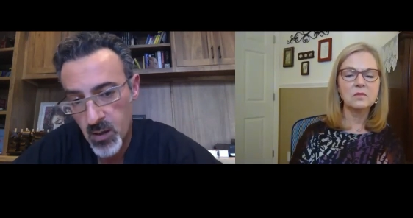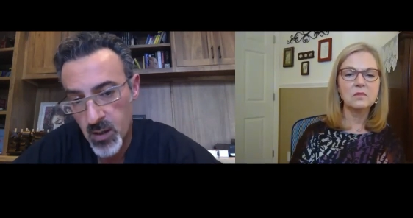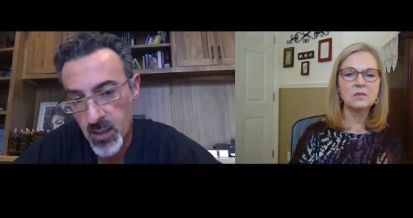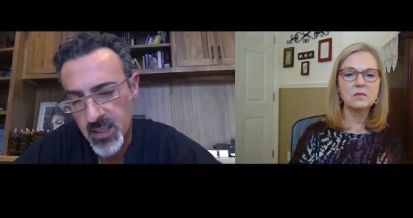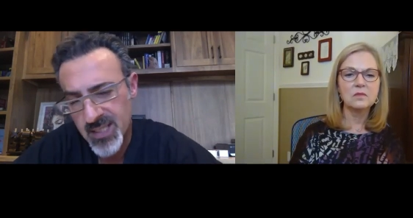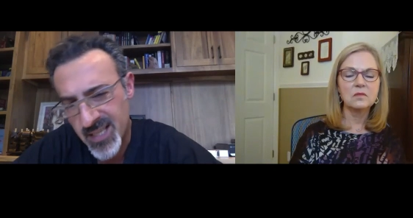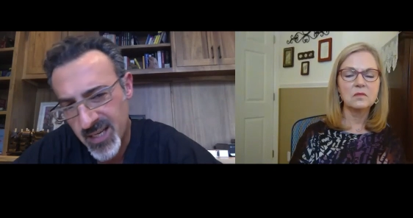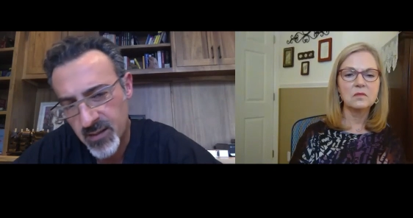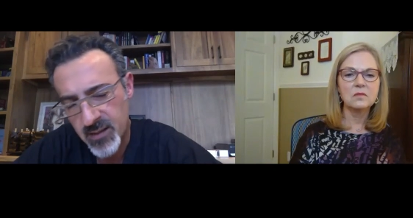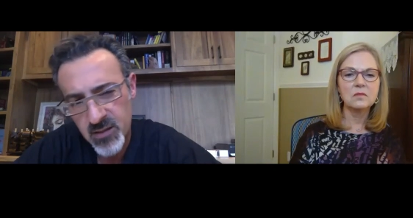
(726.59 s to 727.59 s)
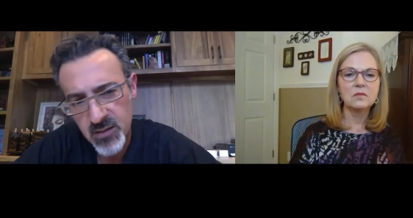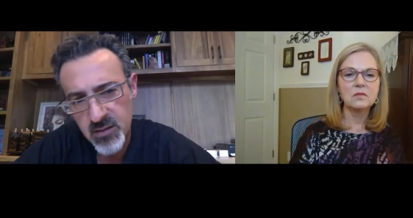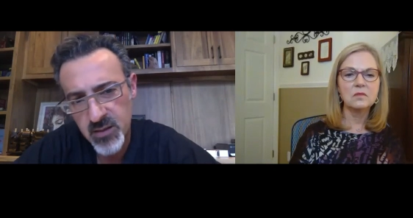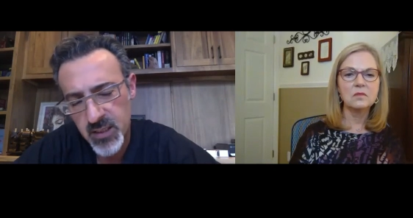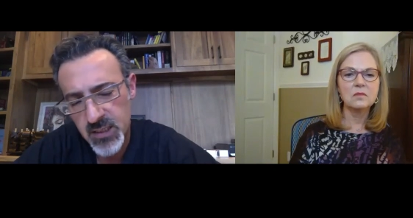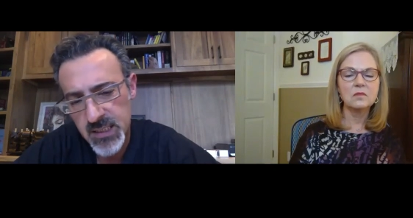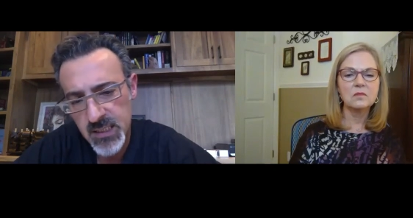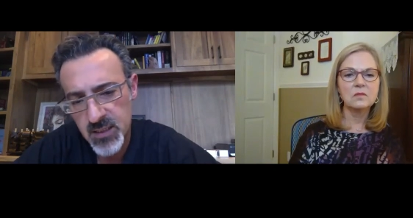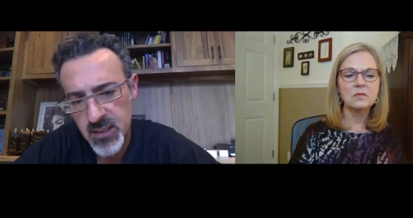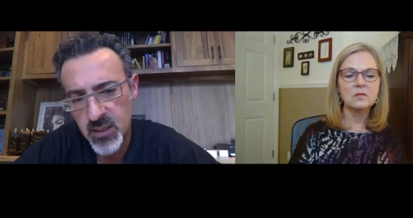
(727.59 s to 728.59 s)
Speaker 1: As I said, it's
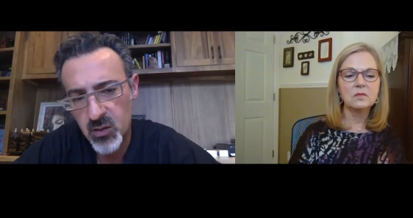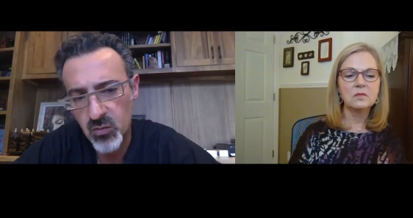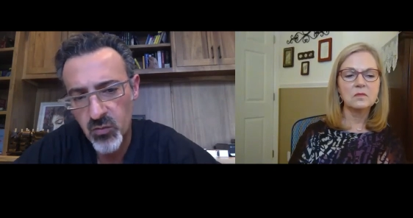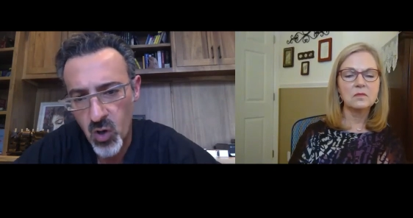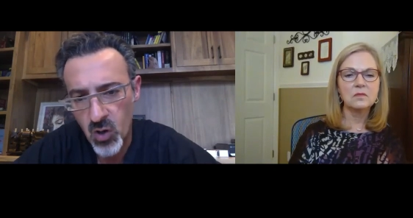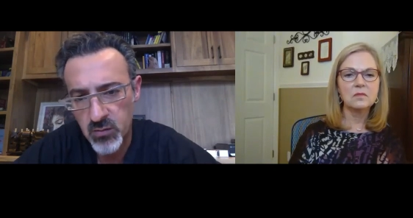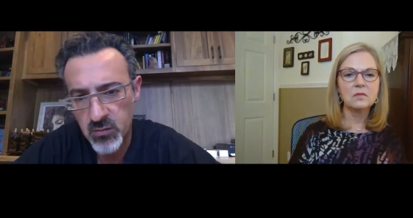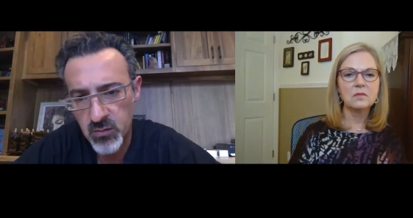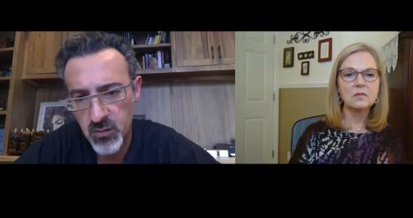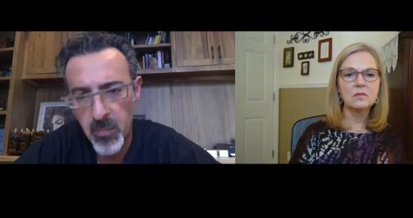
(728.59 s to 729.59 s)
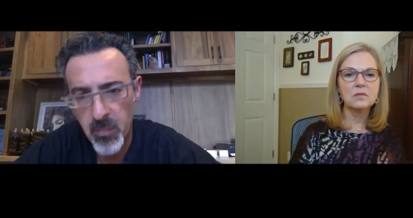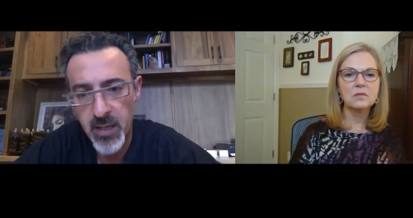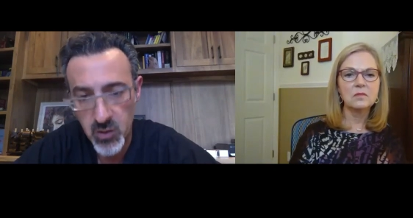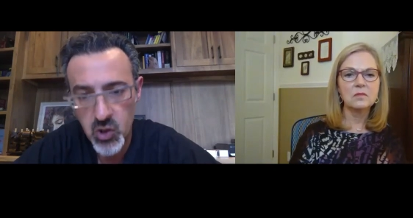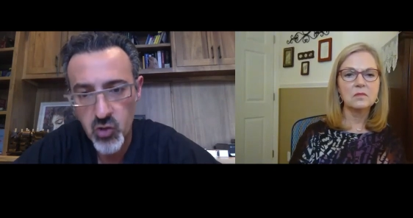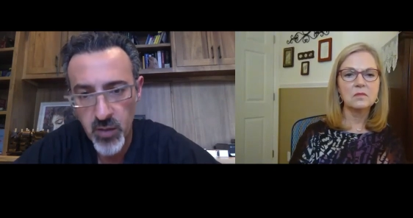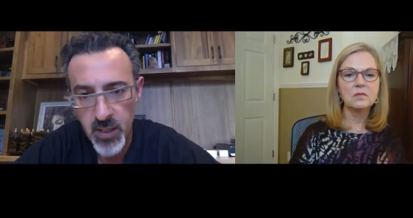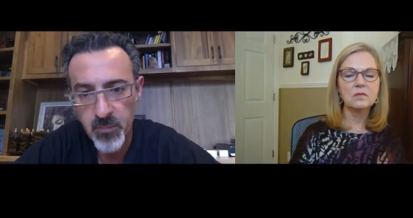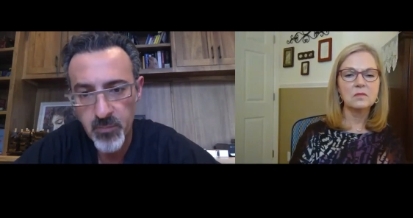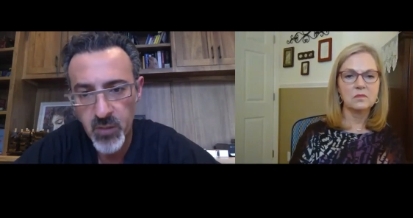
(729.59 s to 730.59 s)
still not the
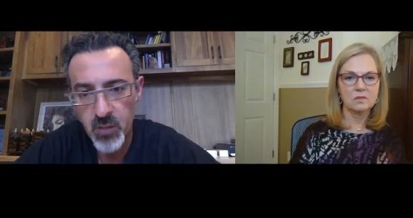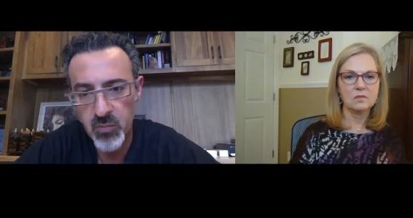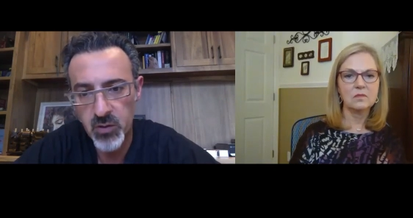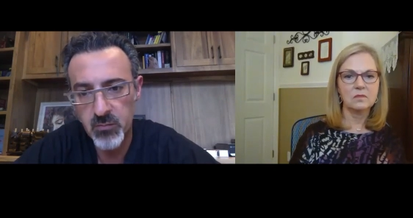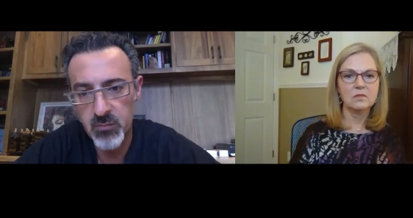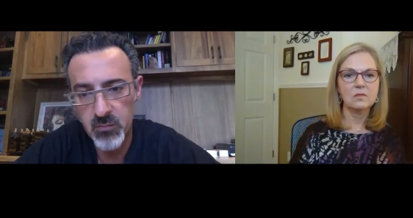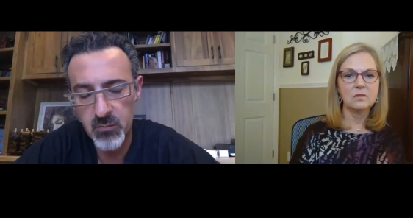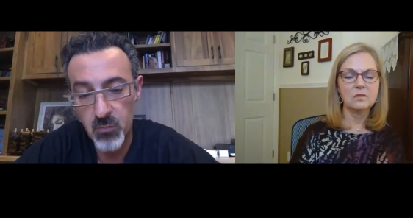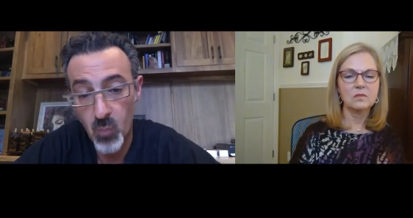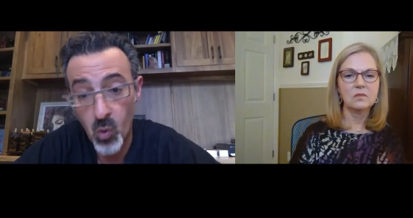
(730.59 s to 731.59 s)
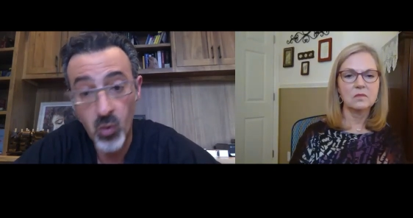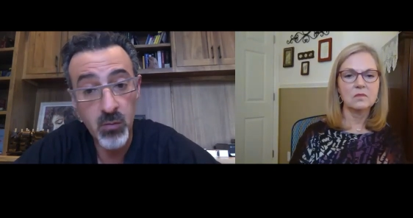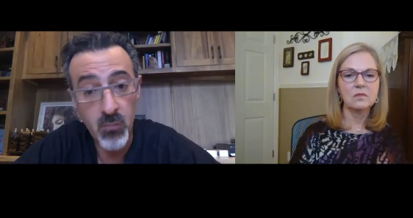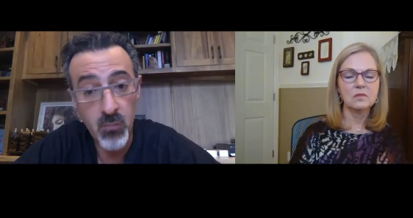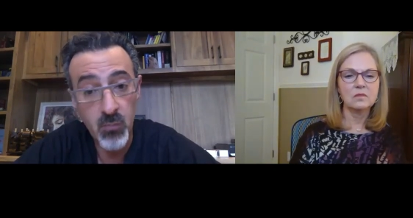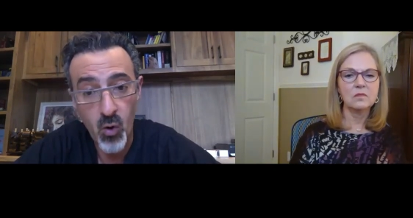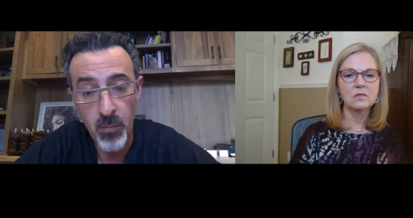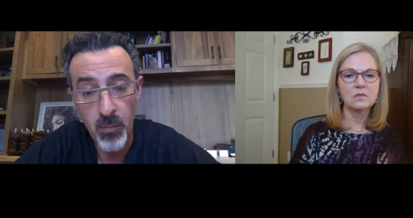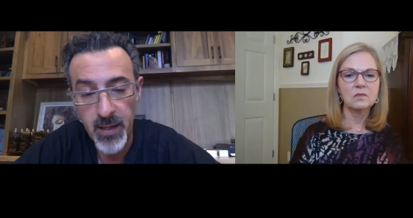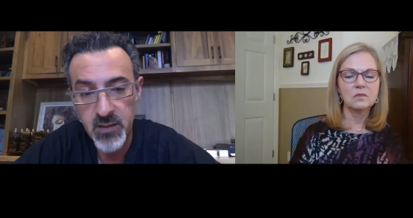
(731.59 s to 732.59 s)
mainstream, but more and
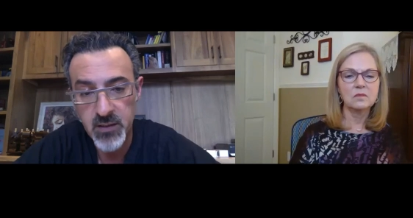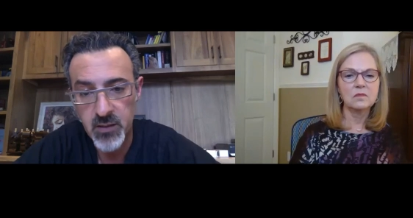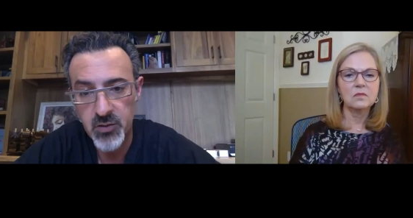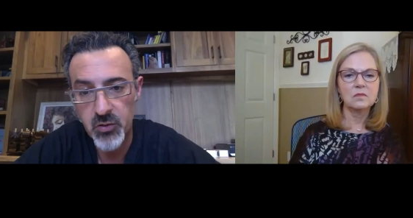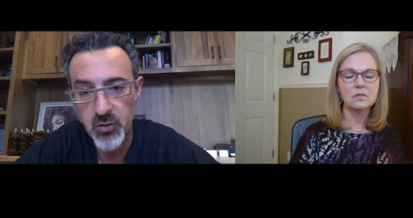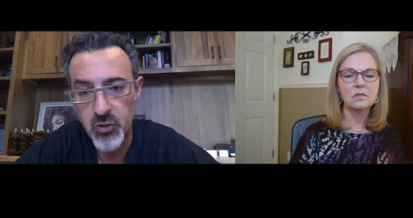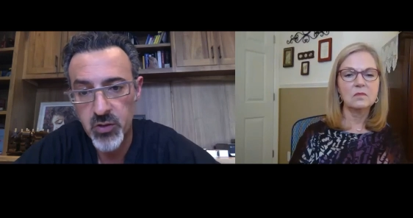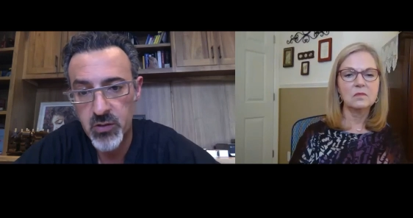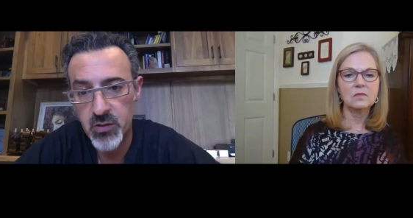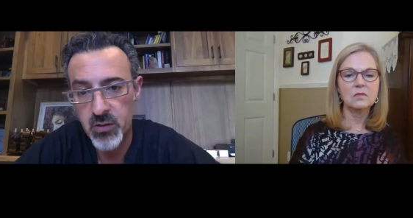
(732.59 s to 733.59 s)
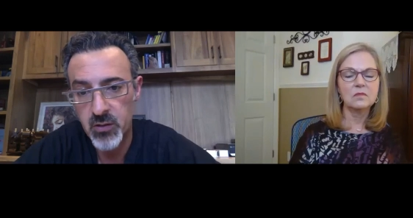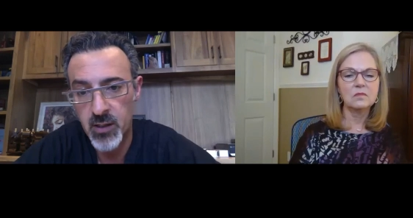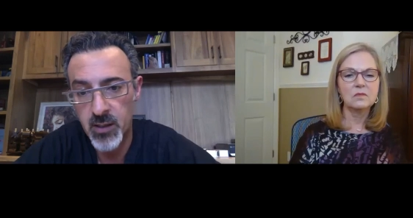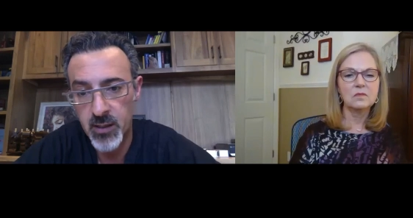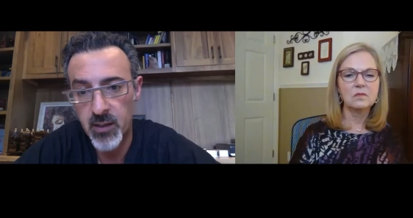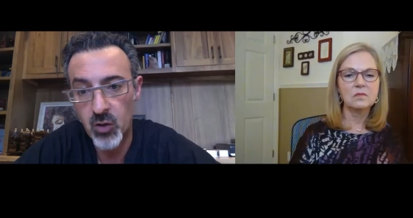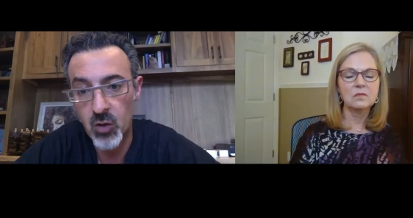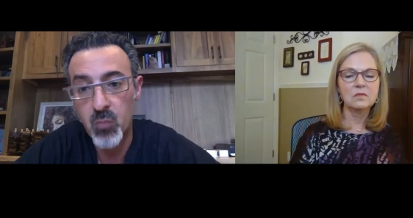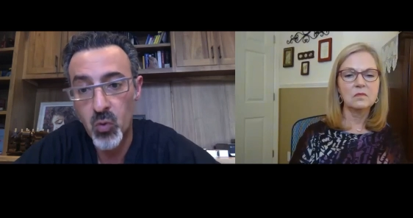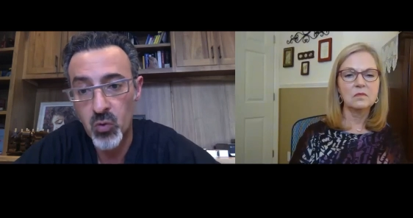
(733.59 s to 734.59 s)
more plastic surgeons are kind of getting on
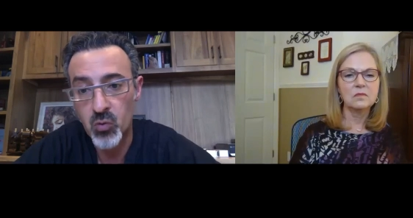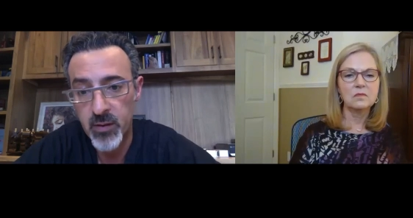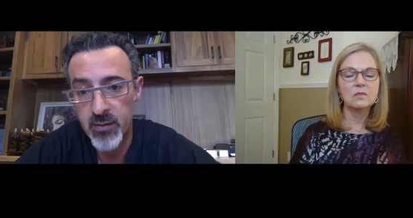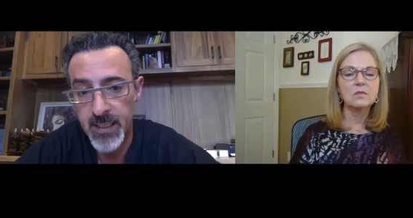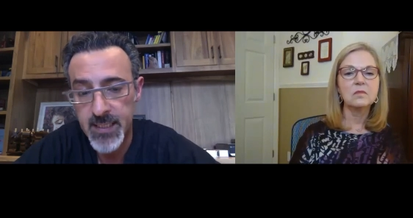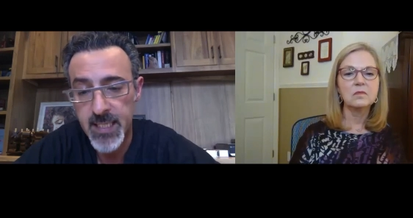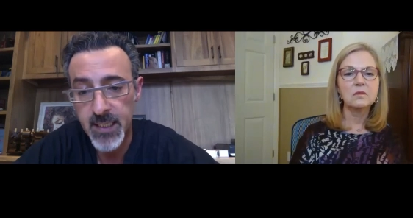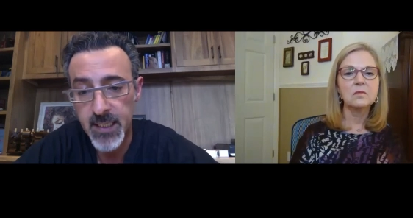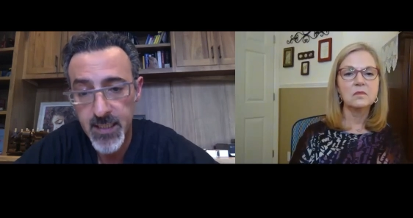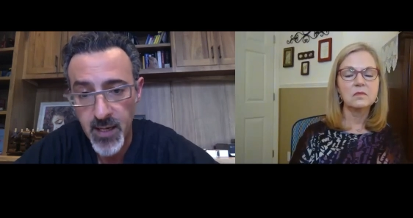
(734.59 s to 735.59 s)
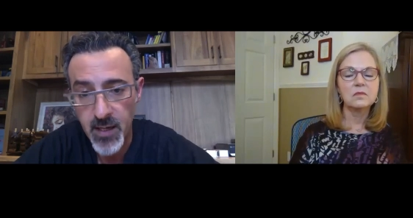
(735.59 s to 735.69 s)
board with that technique.